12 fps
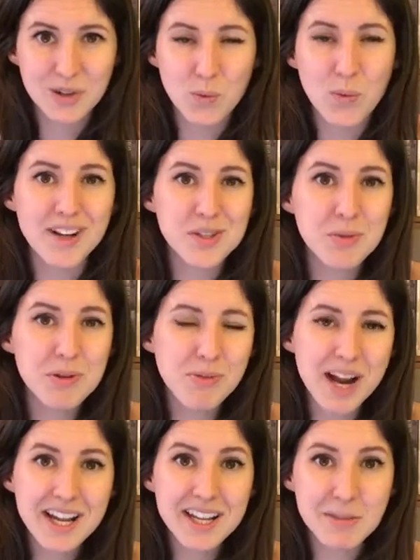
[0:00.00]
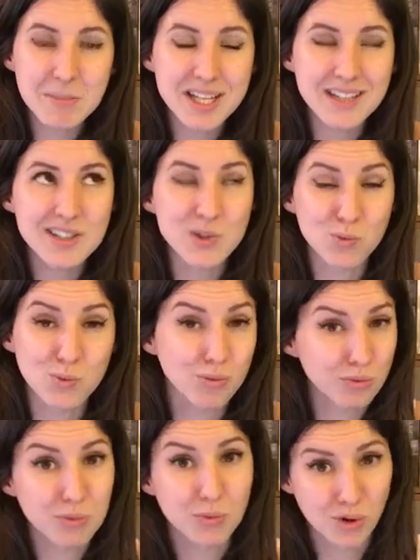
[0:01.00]
whereas rewriting means
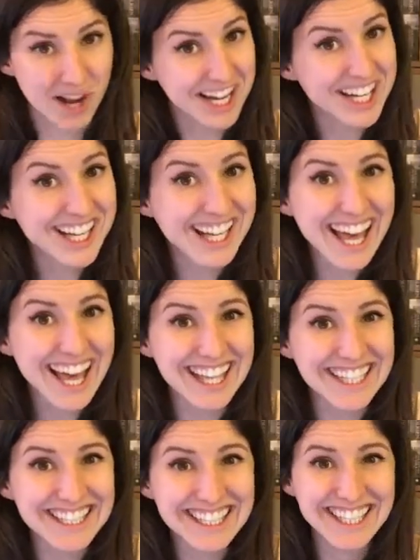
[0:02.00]
write it again.